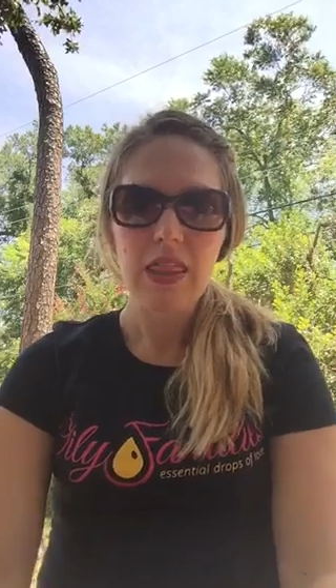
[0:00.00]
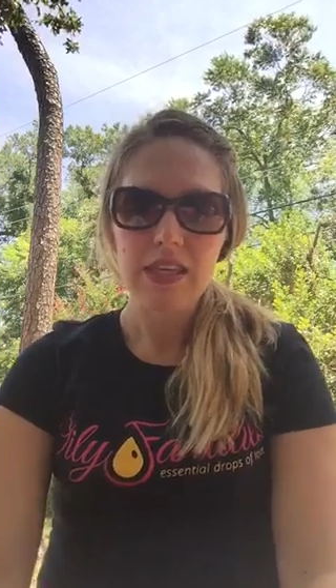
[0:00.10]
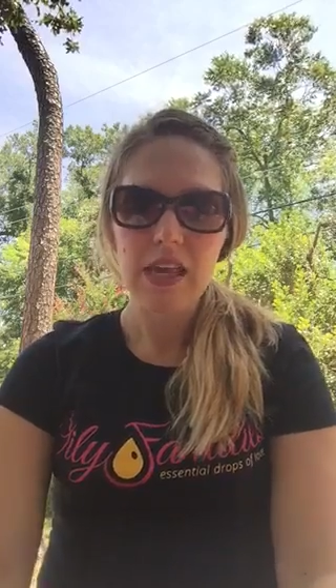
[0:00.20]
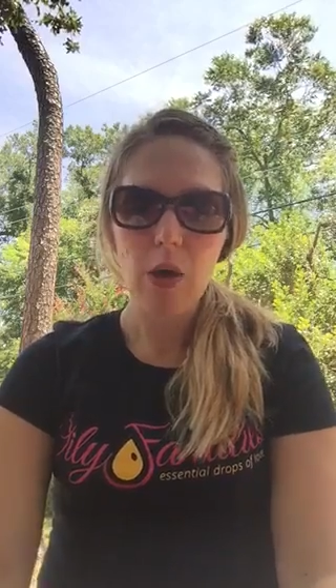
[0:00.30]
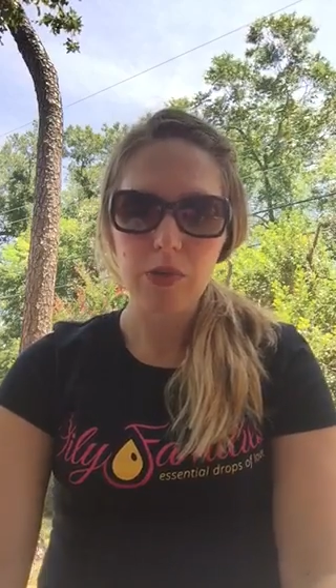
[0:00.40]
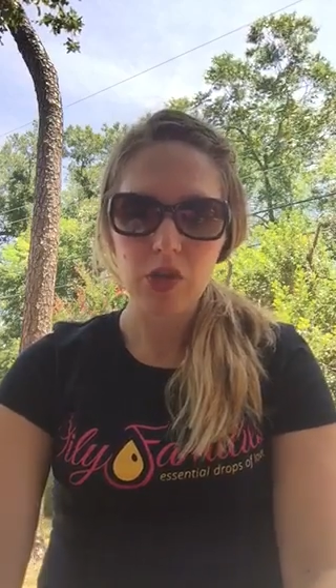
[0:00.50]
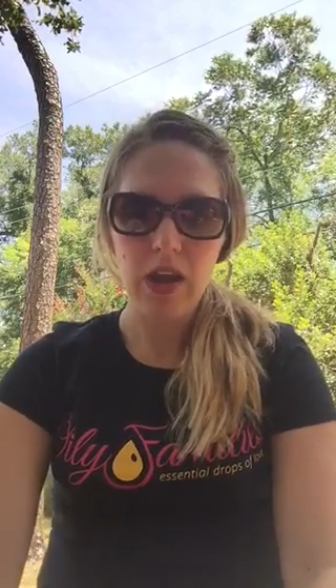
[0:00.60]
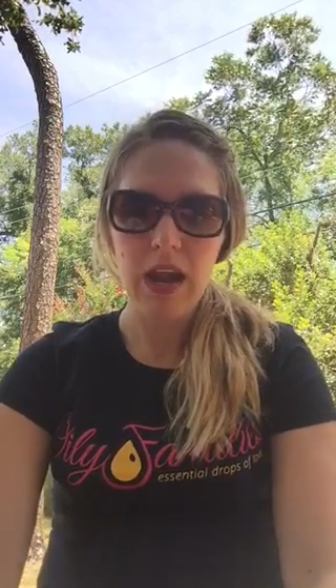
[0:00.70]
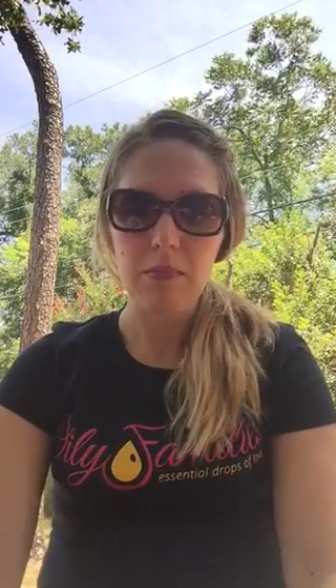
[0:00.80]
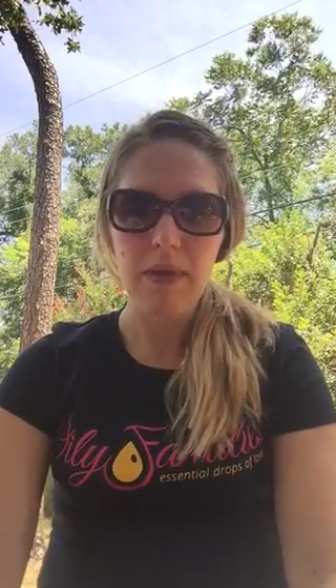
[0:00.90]
This helps you
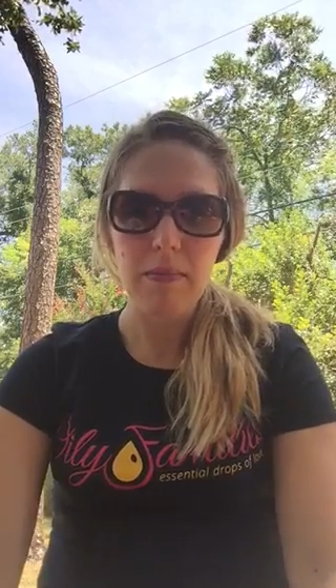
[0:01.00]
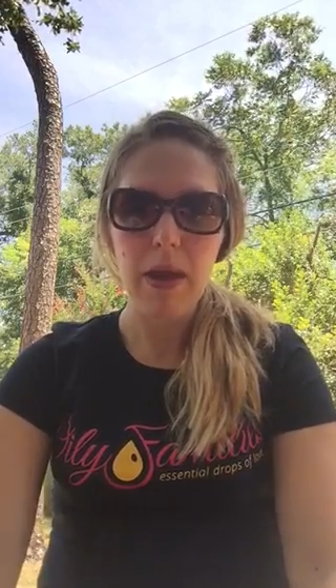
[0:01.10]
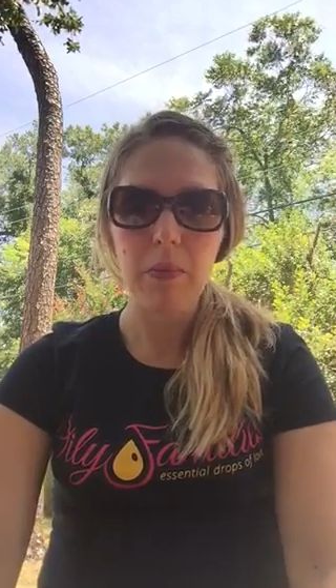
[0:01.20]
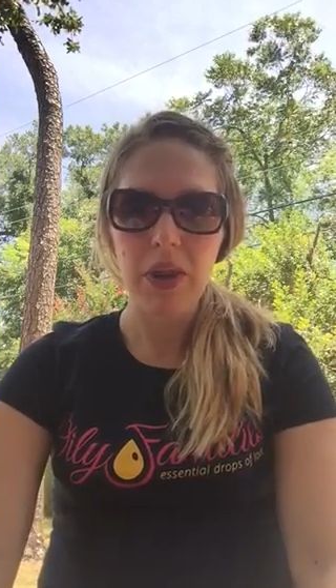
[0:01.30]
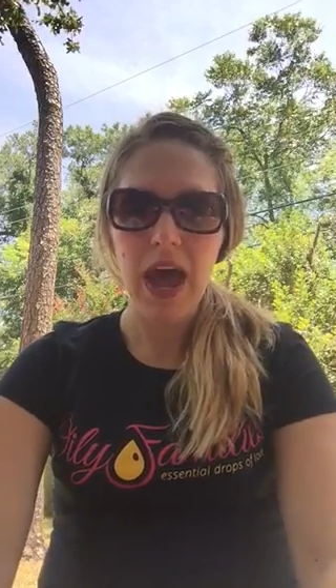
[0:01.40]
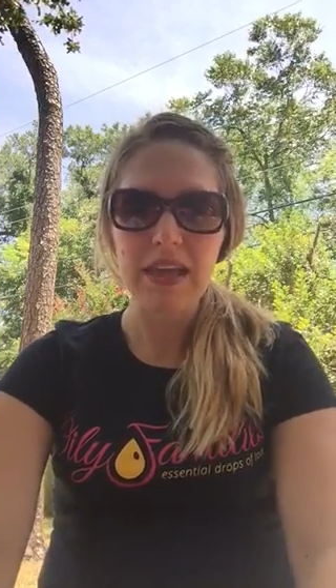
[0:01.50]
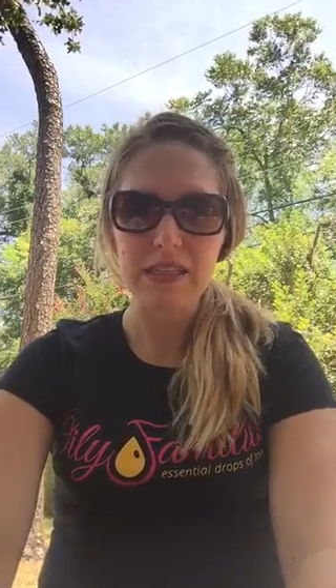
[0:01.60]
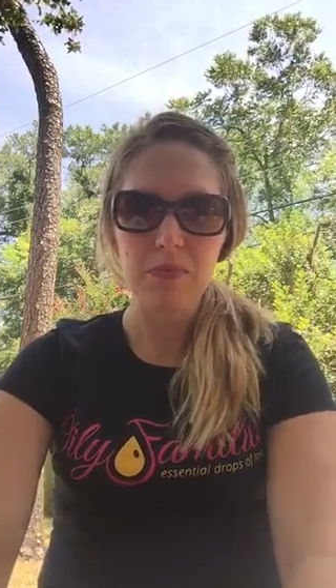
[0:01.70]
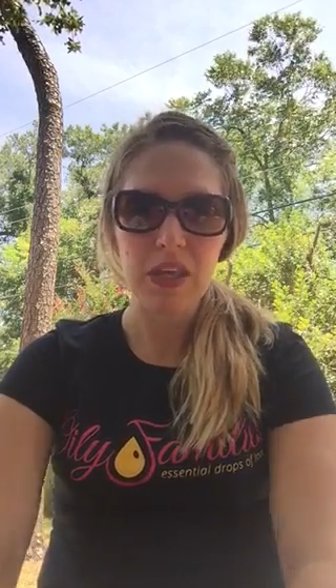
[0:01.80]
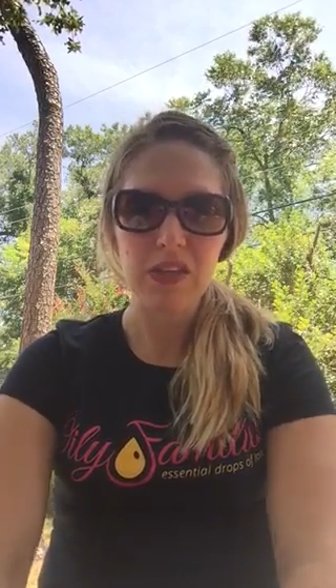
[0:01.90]
kind of be able to
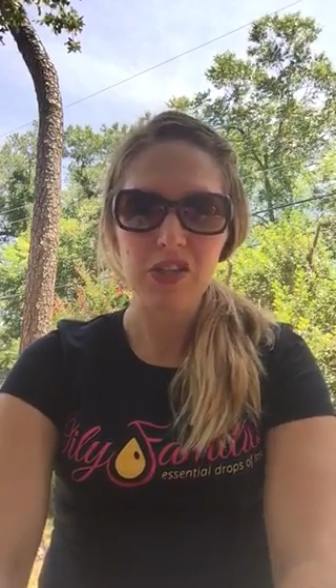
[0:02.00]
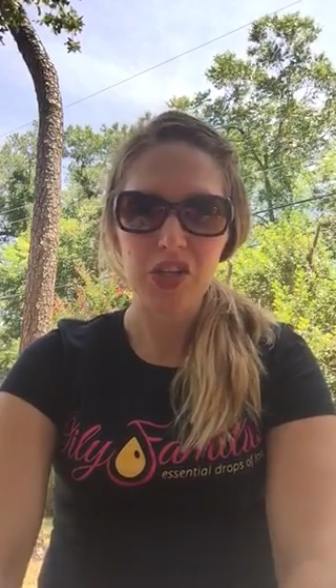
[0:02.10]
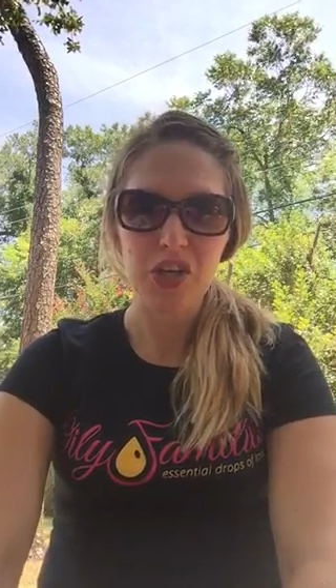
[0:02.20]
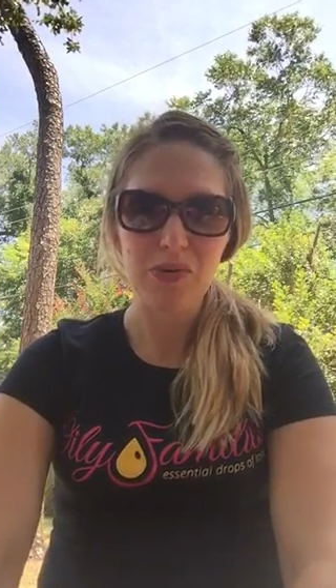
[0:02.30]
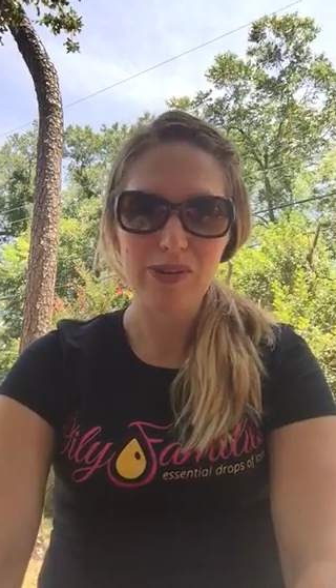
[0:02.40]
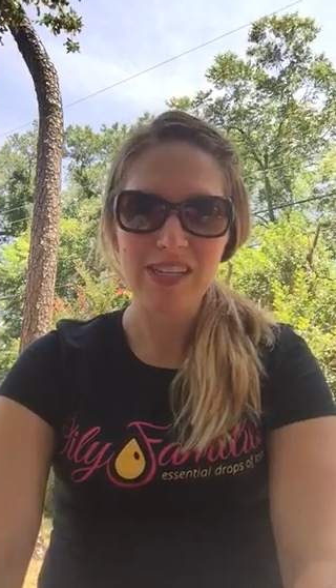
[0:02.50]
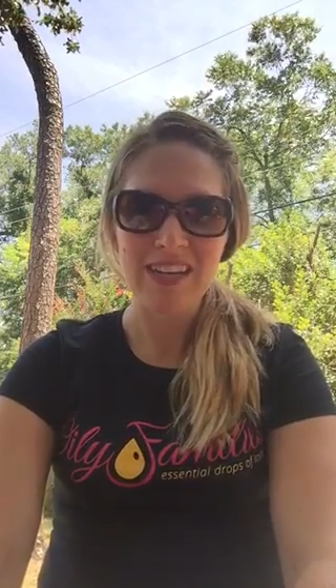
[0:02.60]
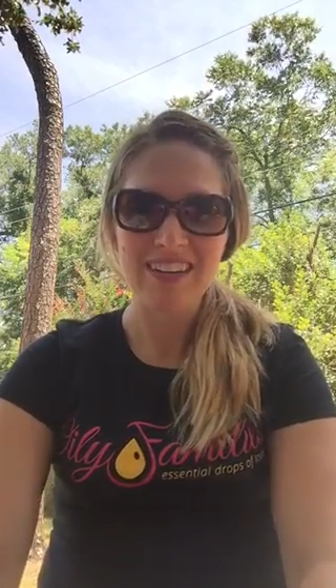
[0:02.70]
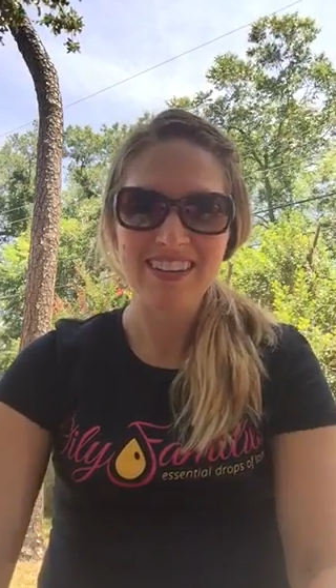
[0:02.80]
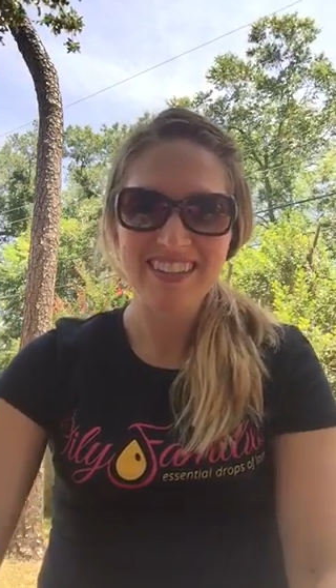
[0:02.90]
add some things to your
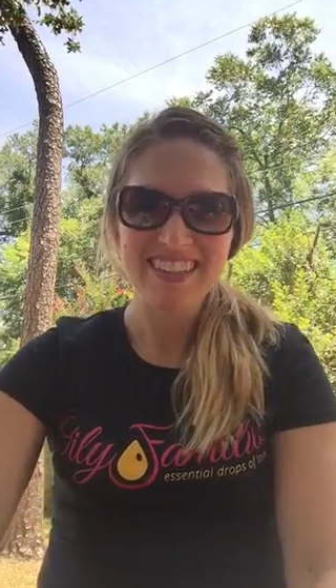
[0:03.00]
routine.